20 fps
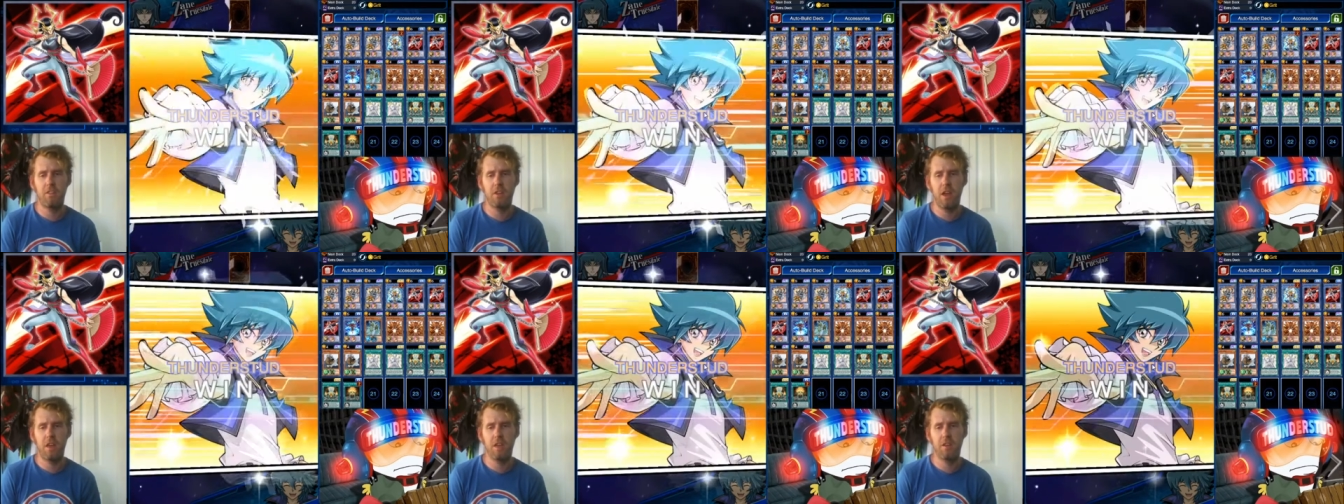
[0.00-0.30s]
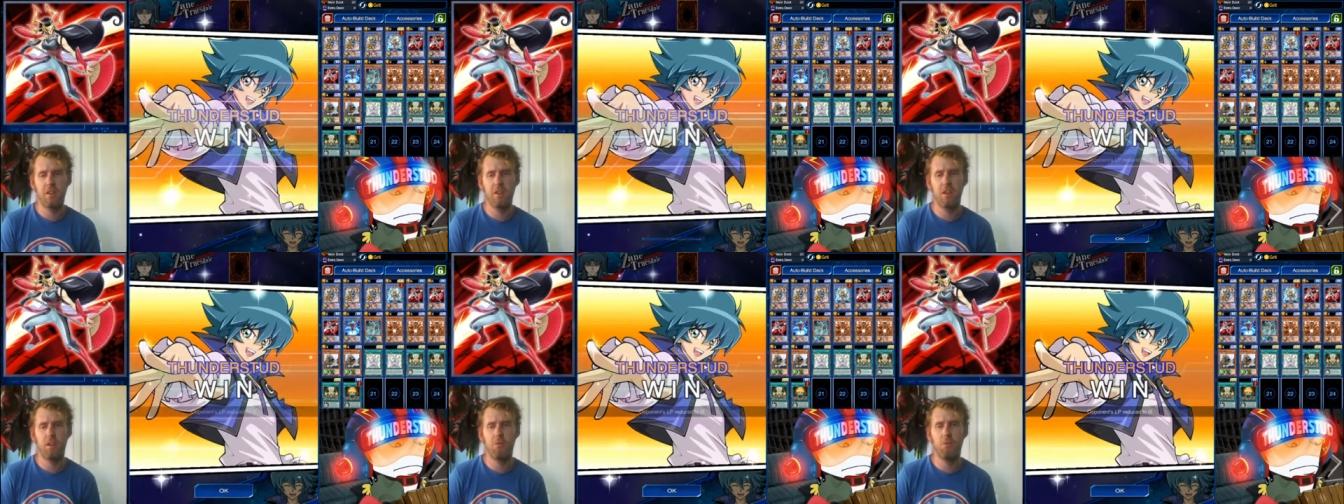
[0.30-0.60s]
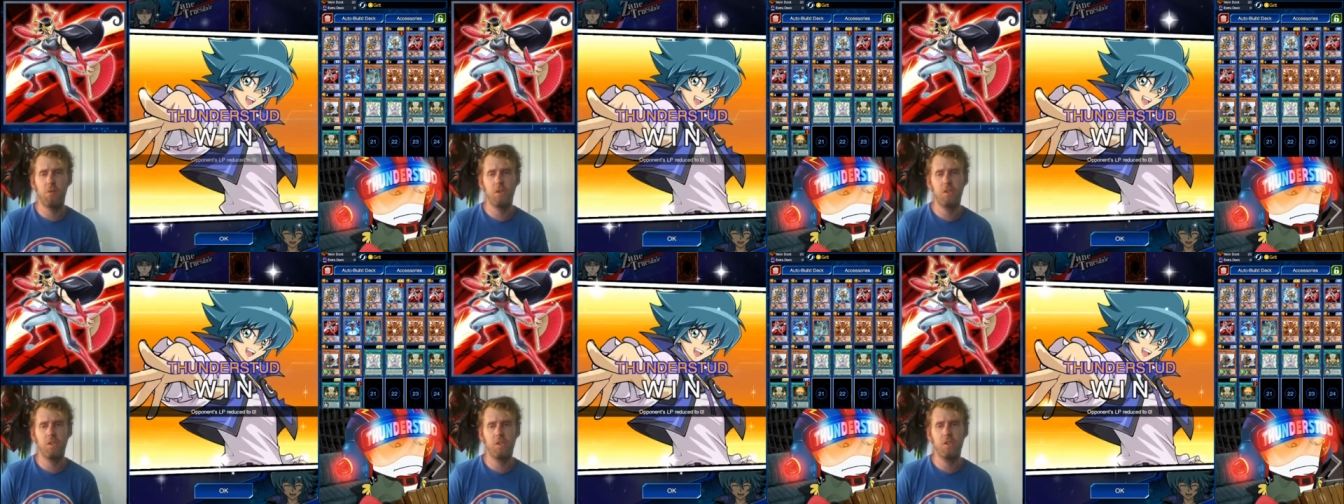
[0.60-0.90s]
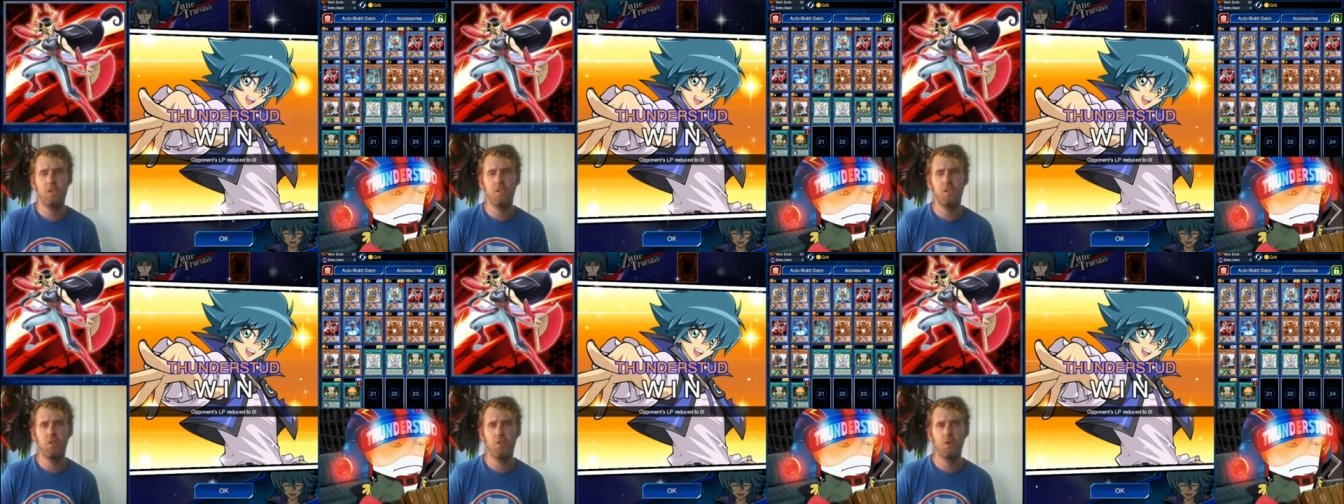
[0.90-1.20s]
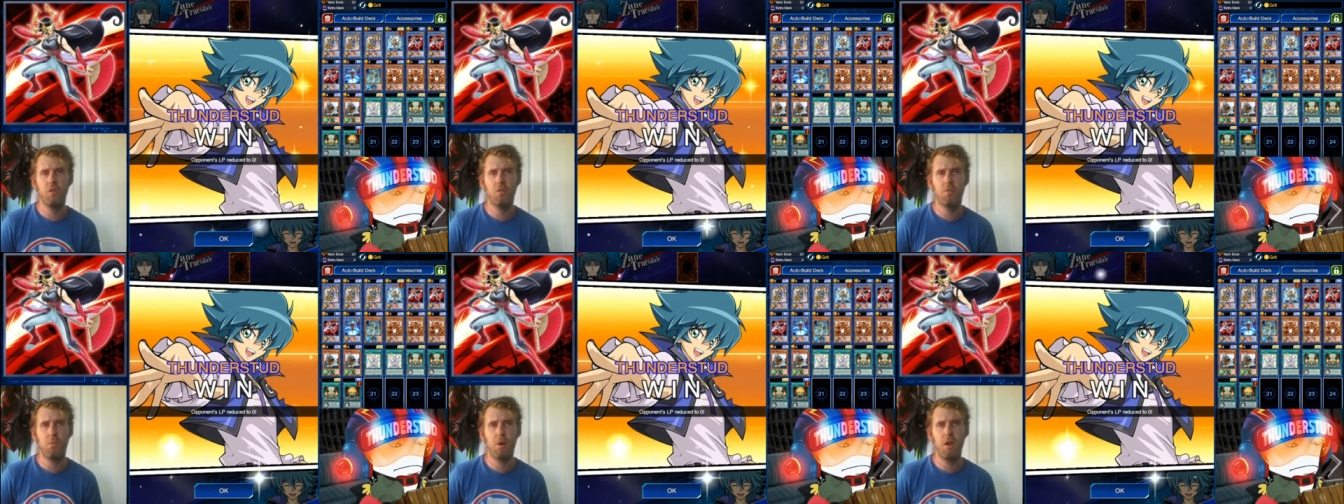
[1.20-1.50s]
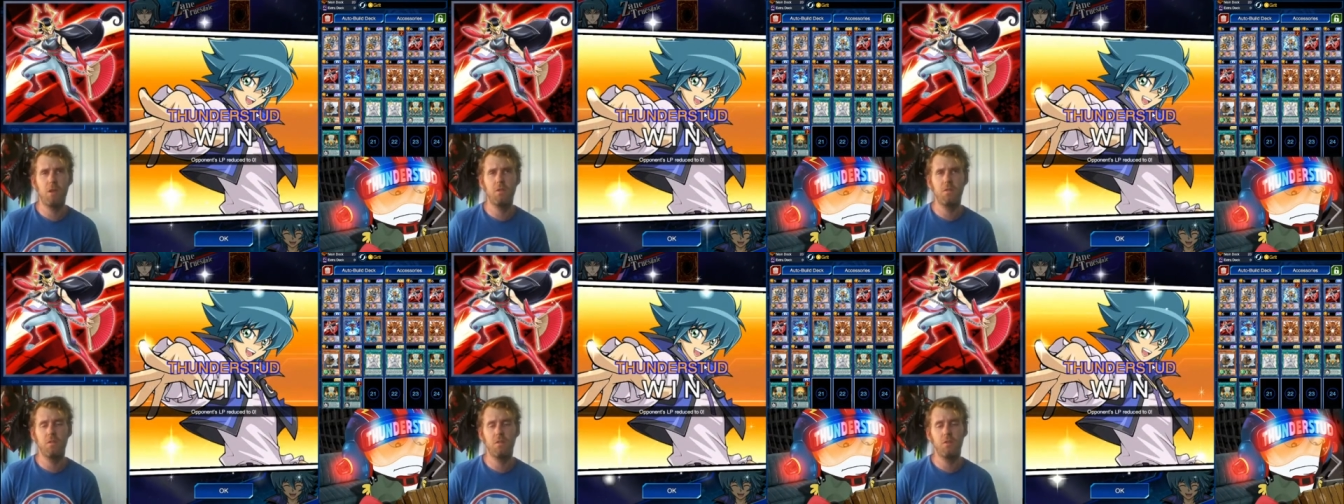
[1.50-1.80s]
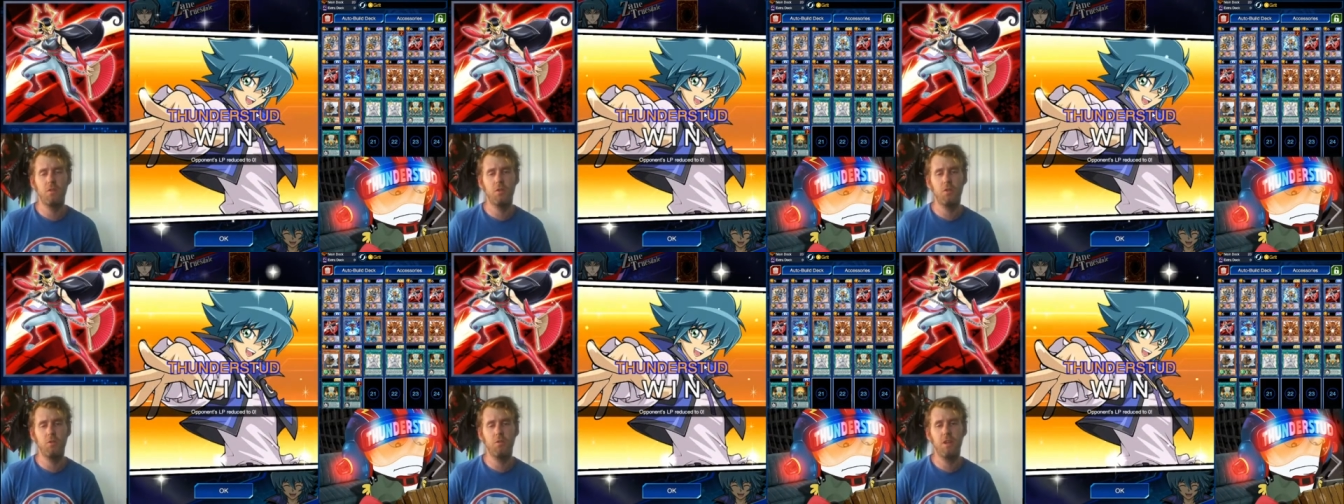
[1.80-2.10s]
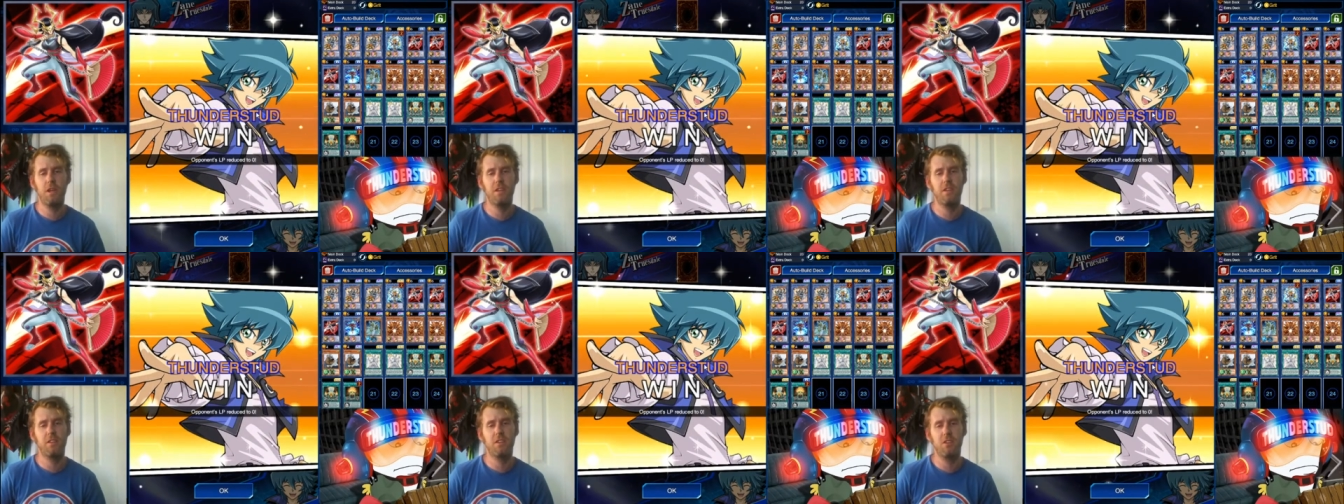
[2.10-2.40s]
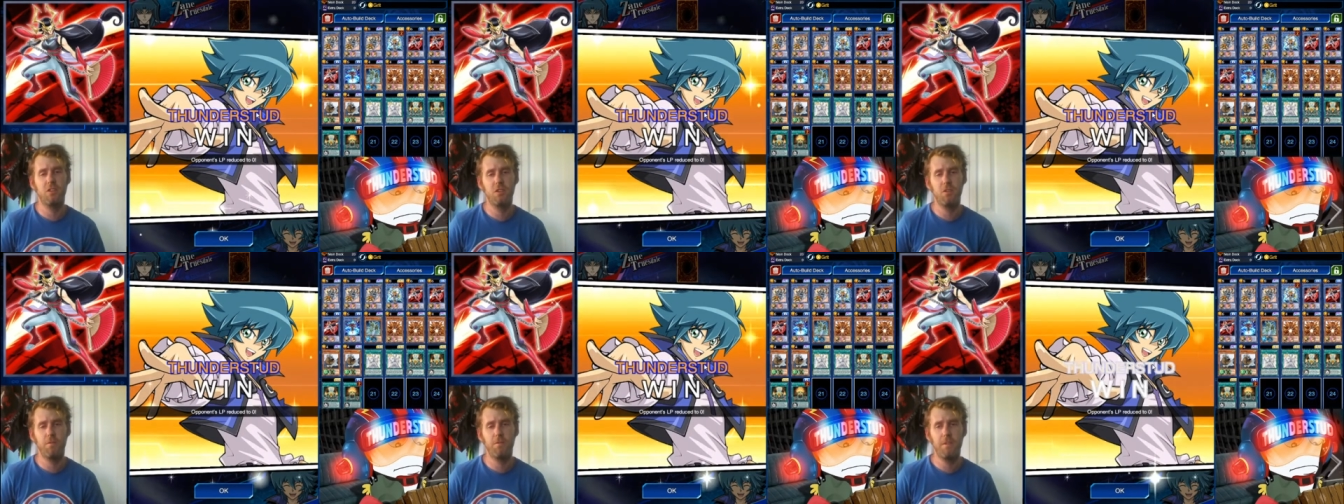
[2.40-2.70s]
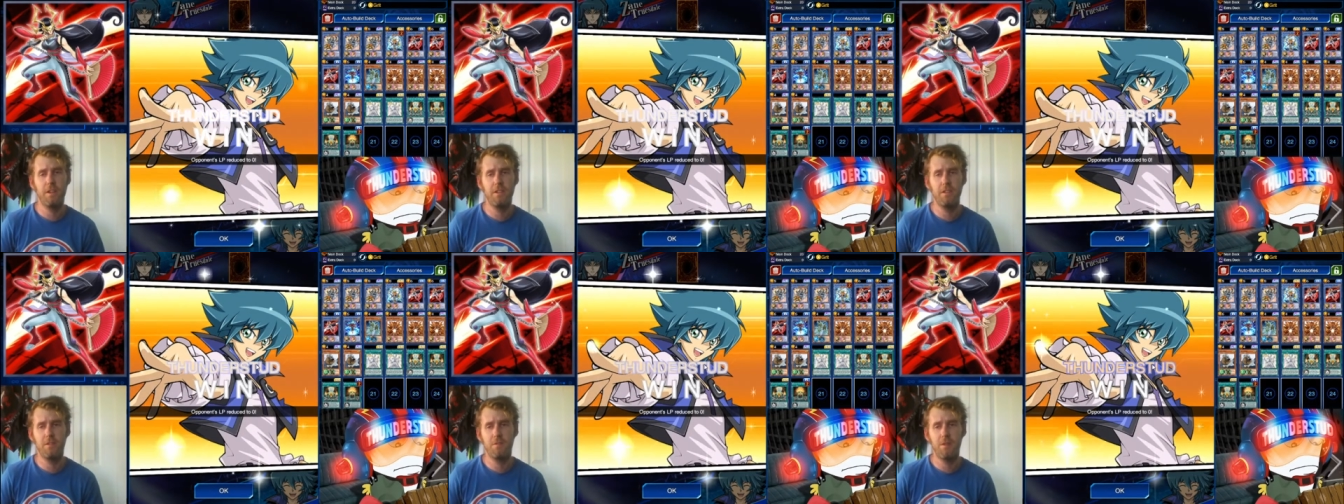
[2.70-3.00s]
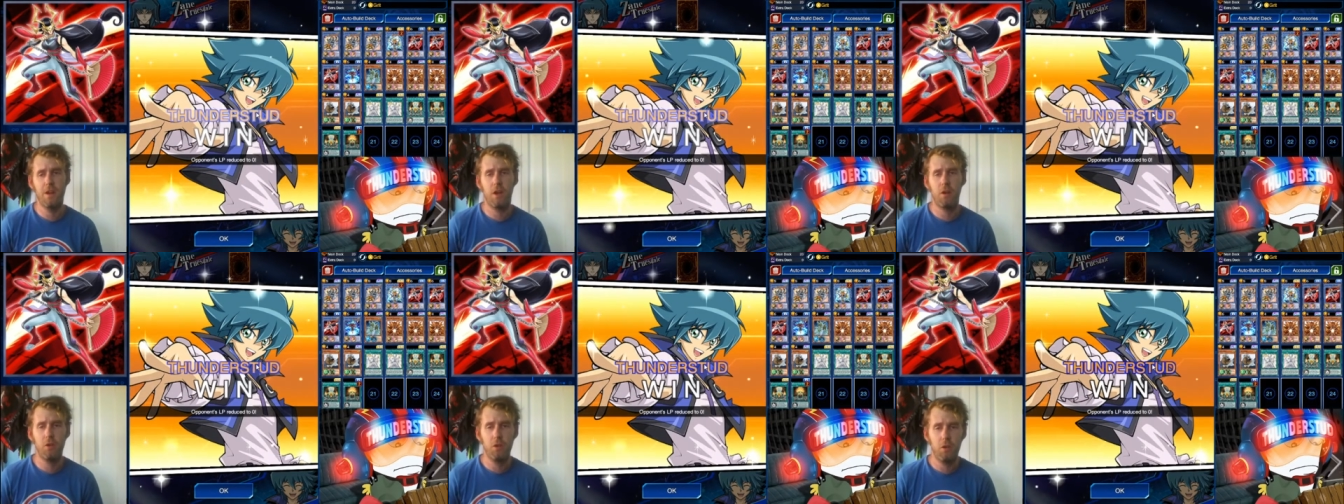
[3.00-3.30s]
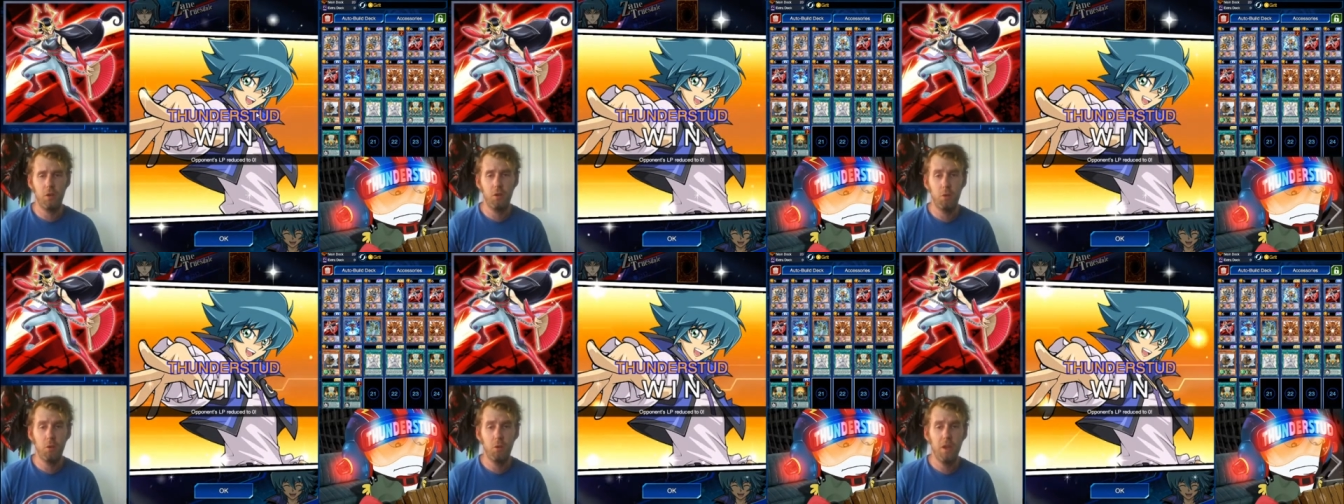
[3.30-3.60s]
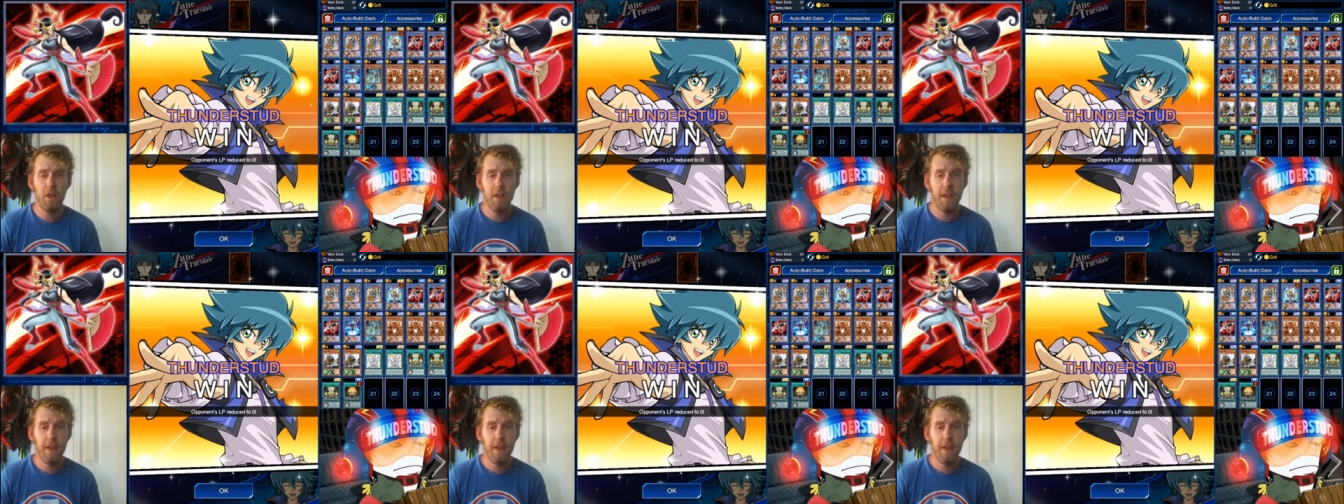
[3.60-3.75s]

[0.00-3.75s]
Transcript: guy didn't, when she destroys a monster, you take their defense value